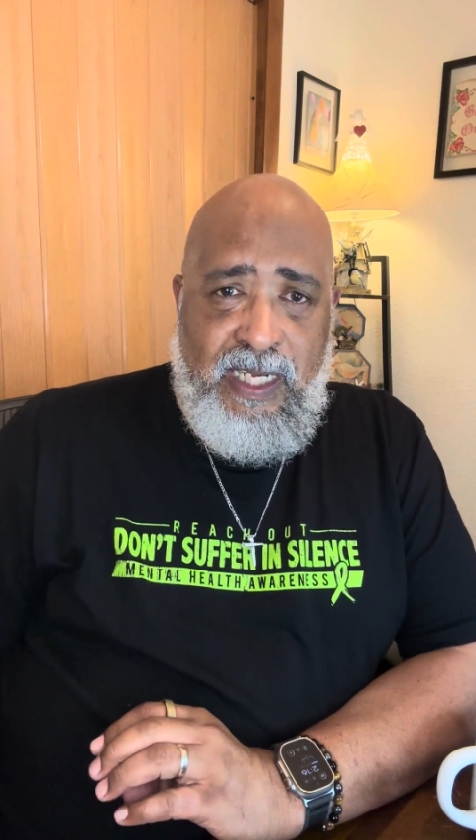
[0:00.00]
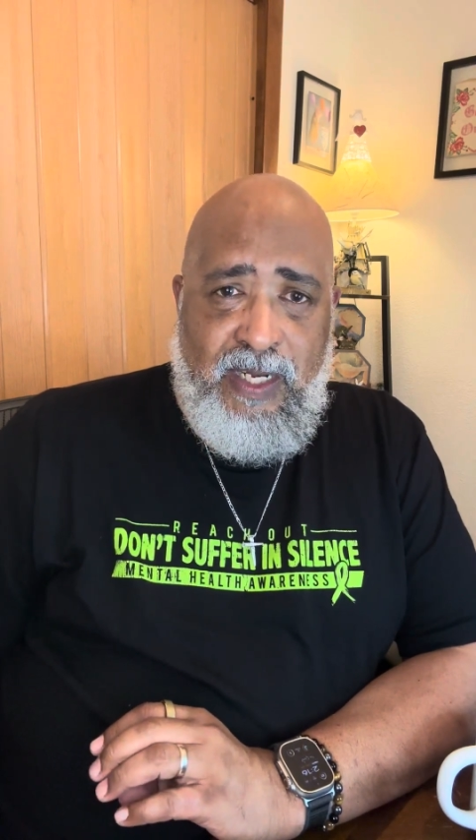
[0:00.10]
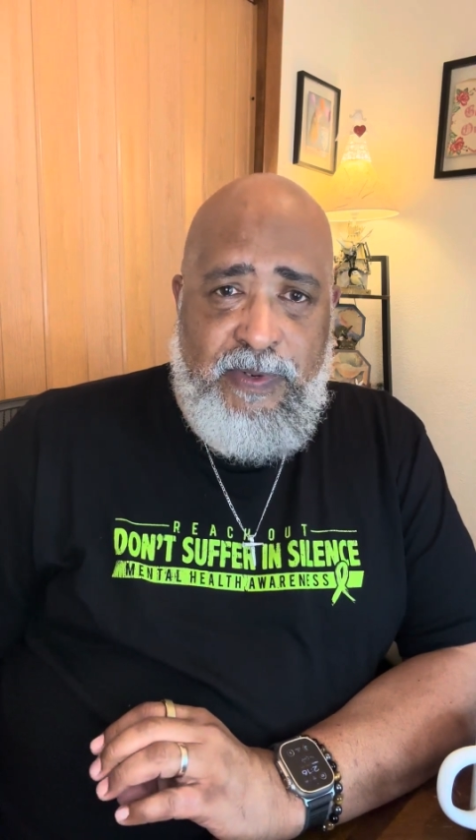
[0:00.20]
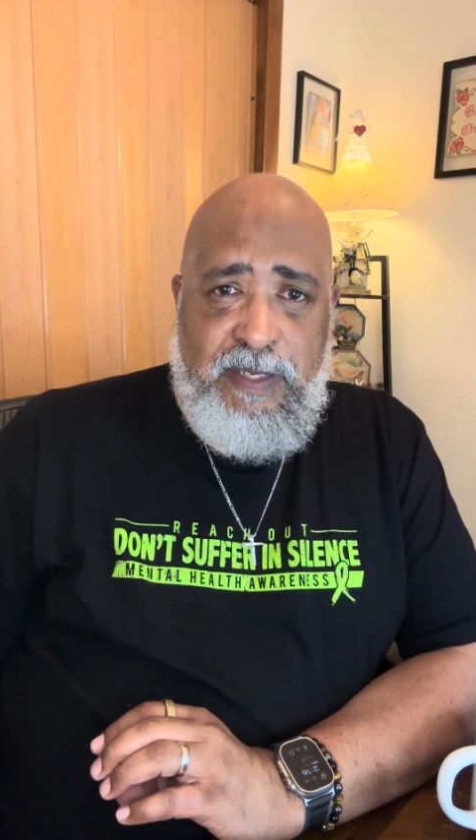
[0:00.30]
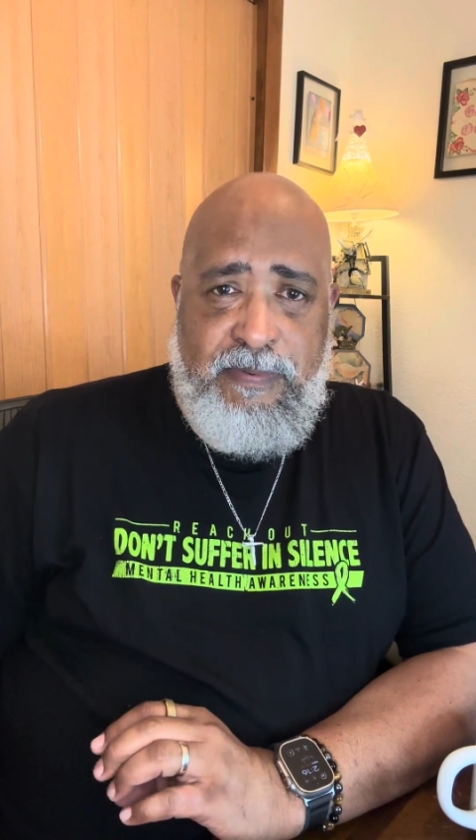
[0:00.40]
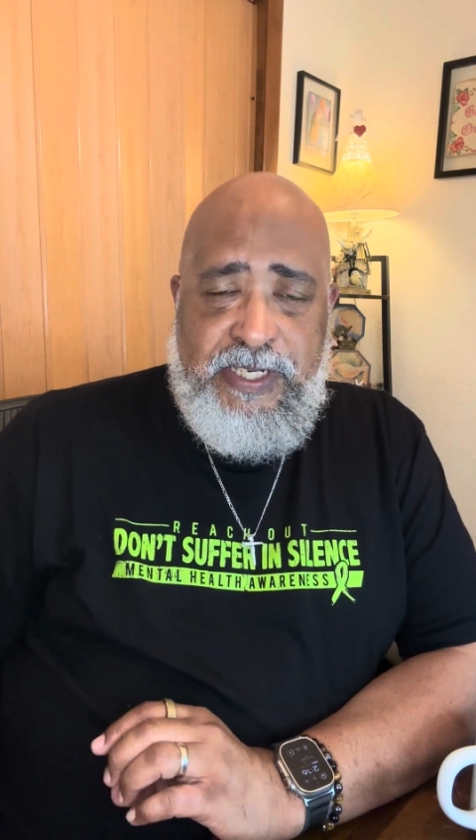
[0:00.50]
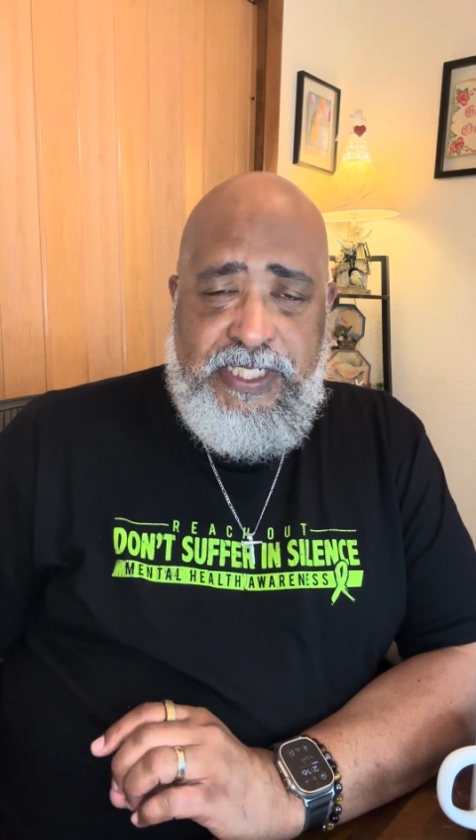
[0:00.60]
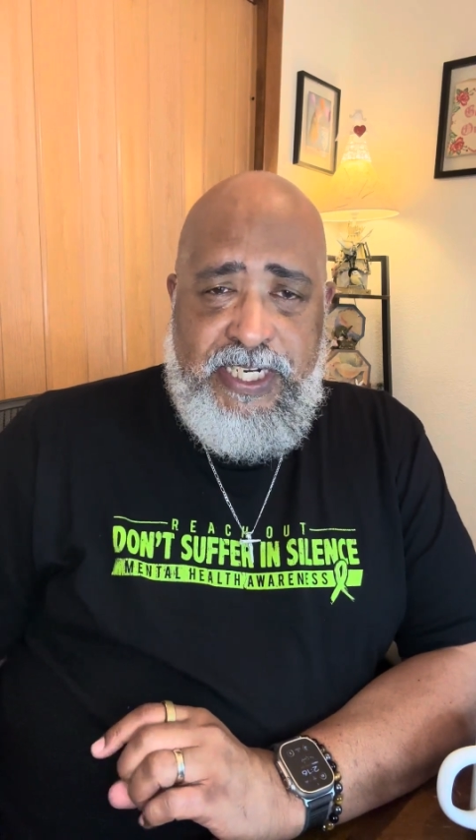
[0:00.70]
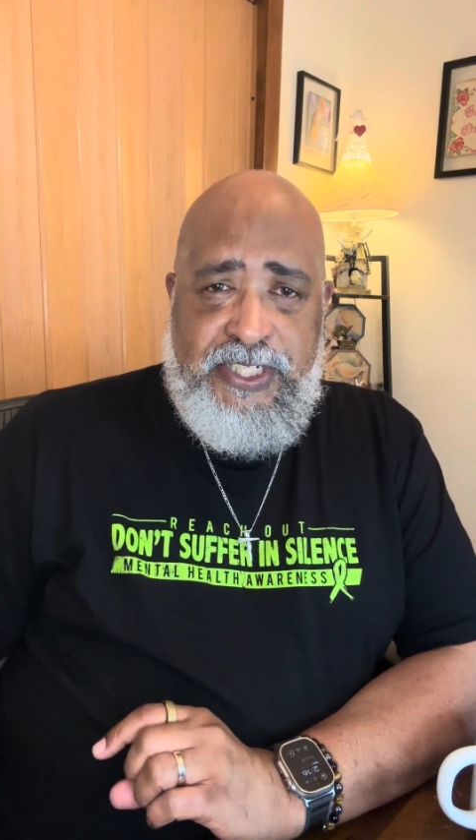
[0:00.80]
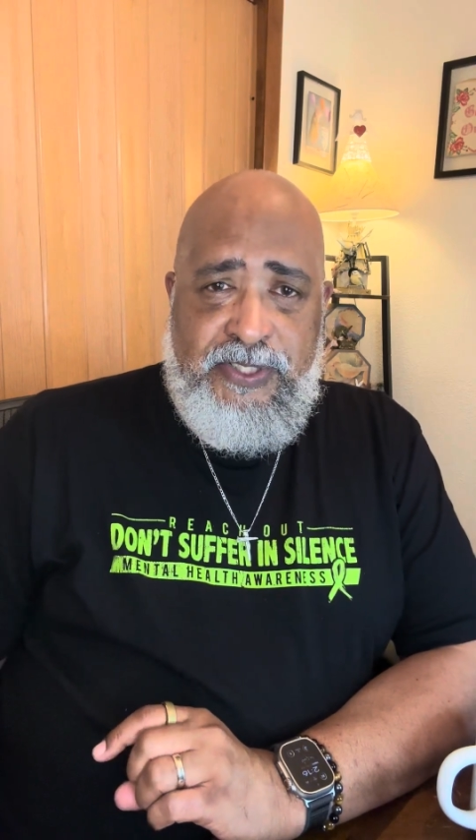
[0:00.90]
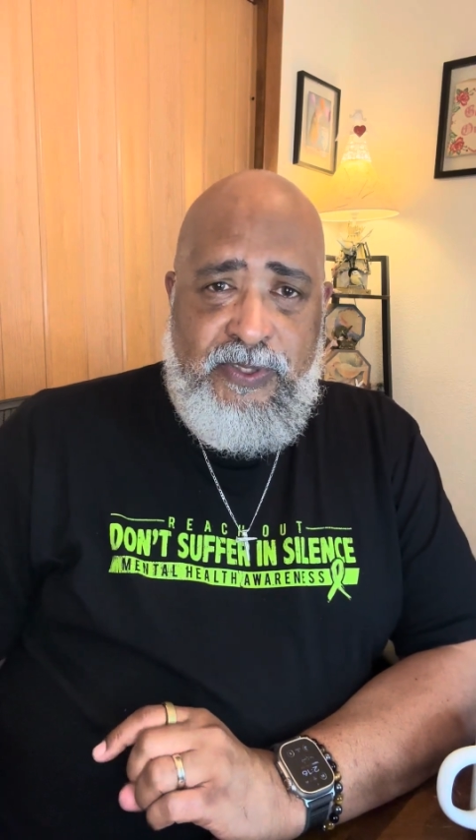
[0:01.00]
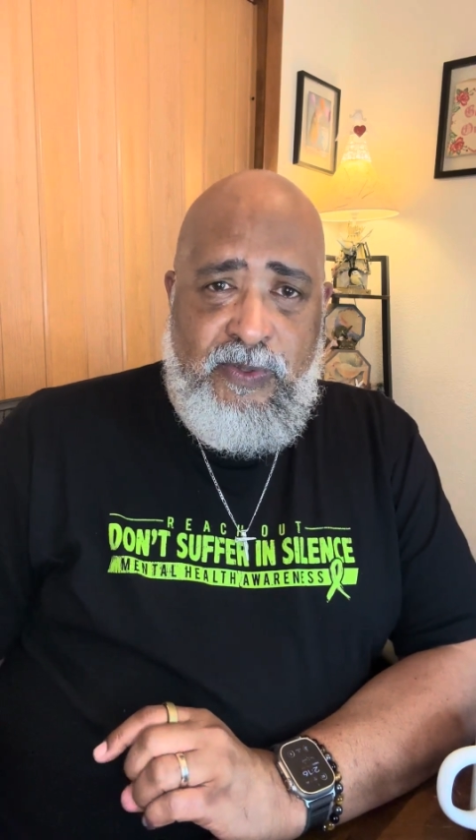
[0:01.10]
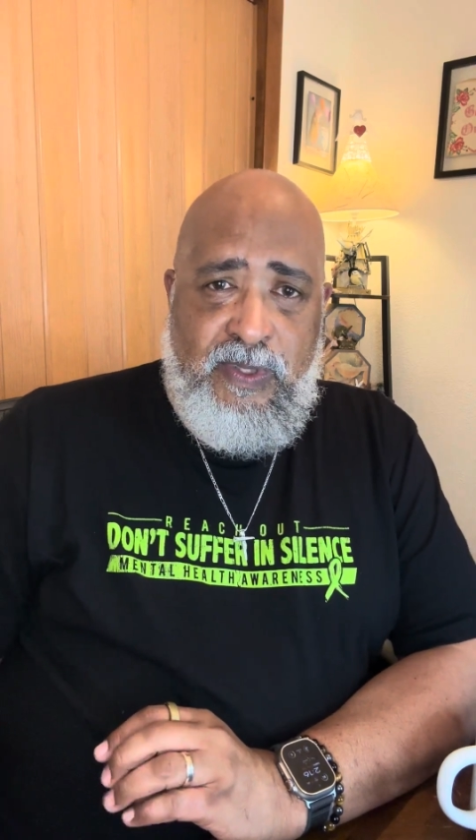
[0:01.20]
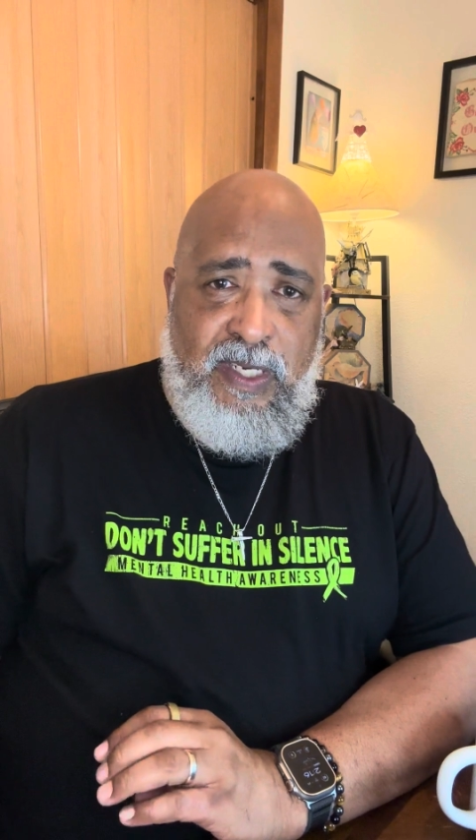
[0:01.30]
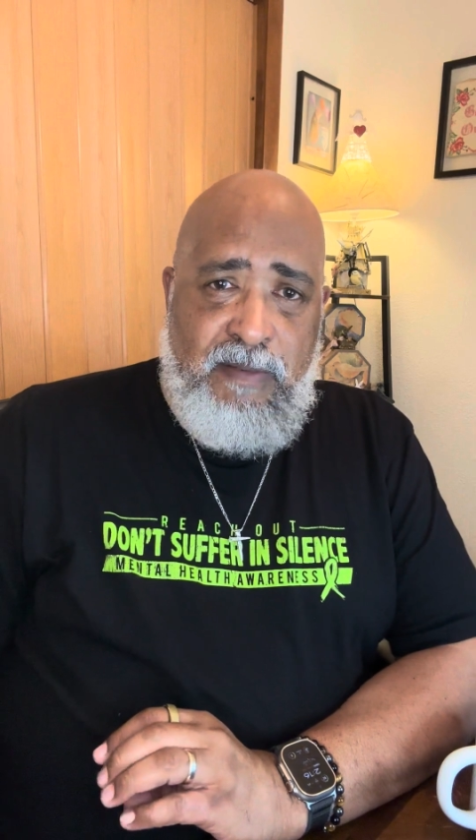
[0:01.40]
Uh, we appreciate
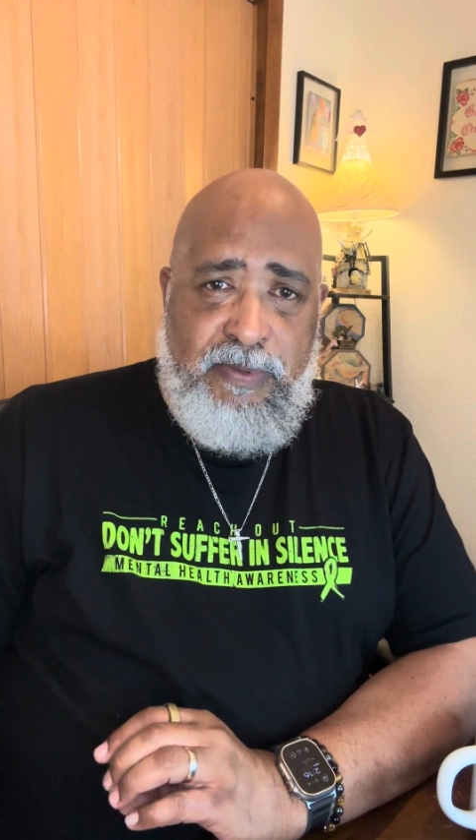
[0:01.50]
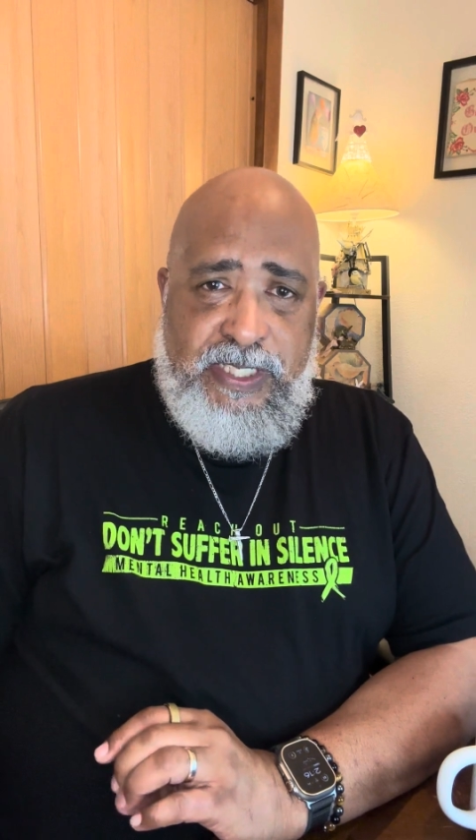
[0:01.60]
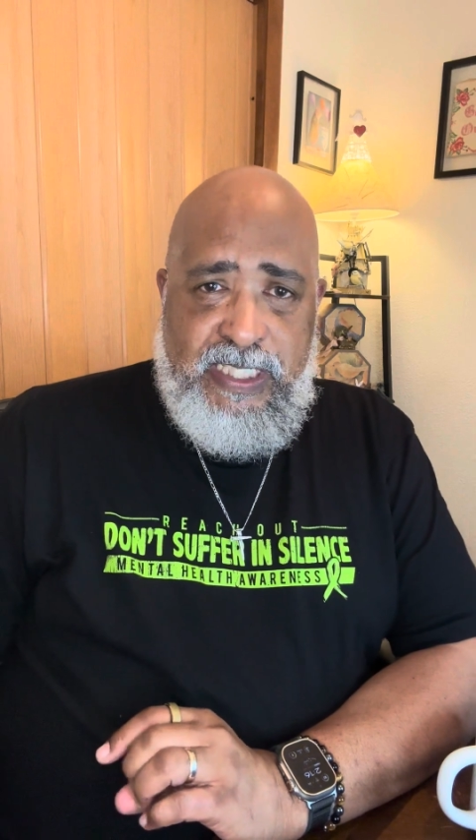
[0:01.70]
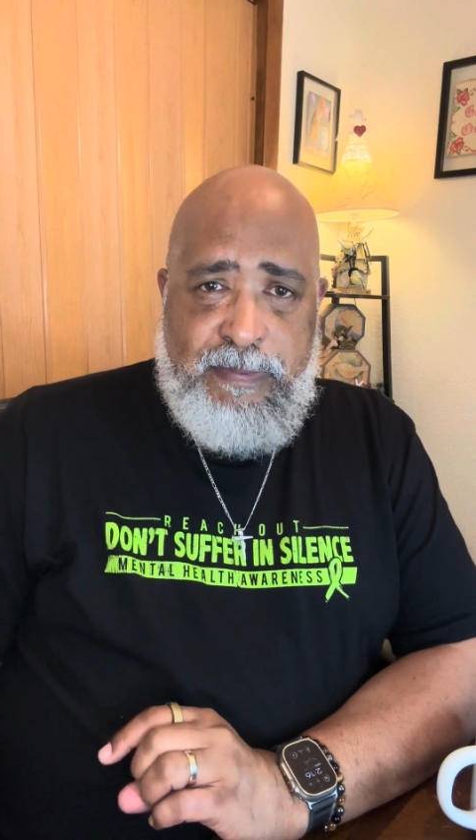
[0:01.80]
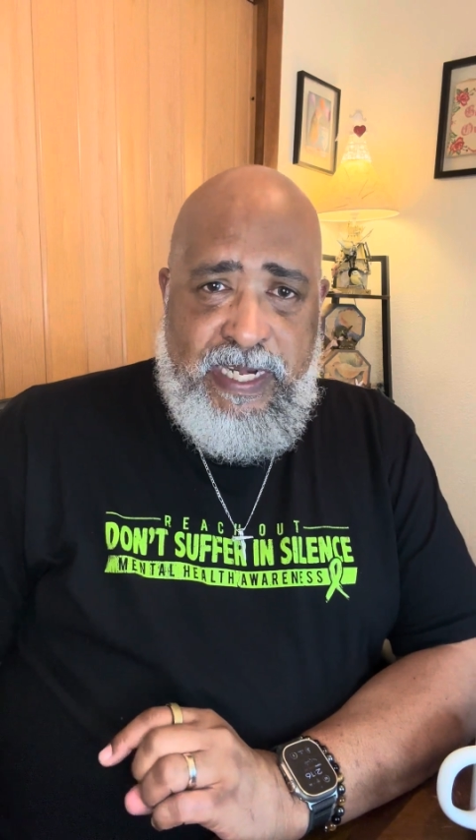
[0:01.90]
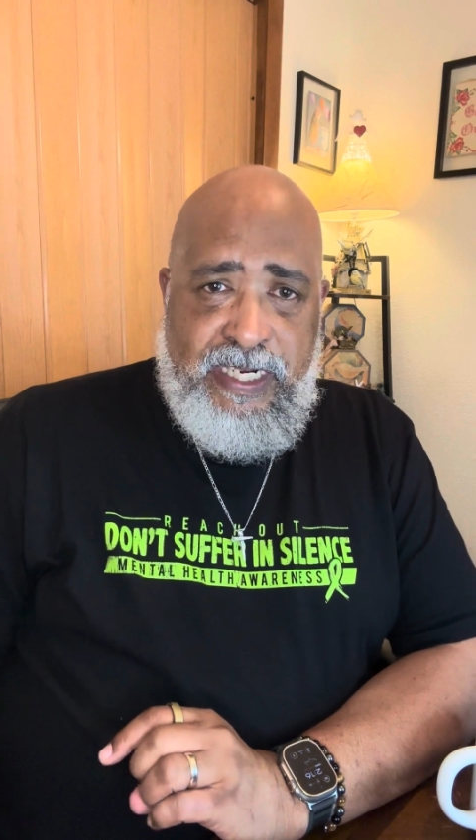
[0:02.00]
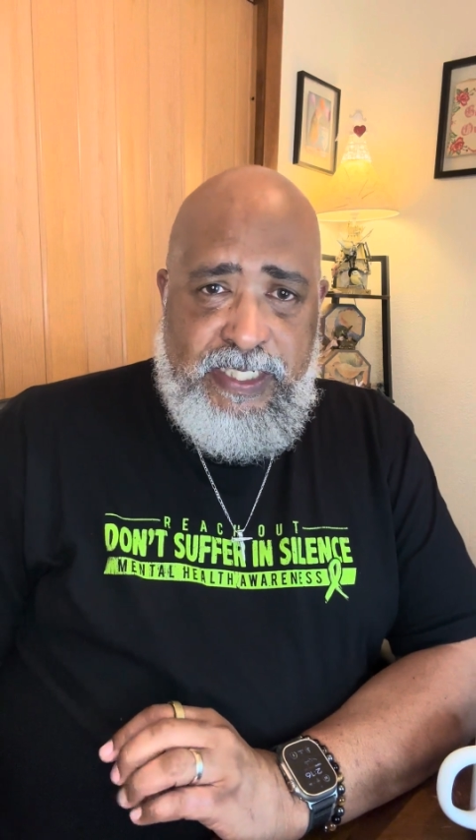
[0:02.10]
you participating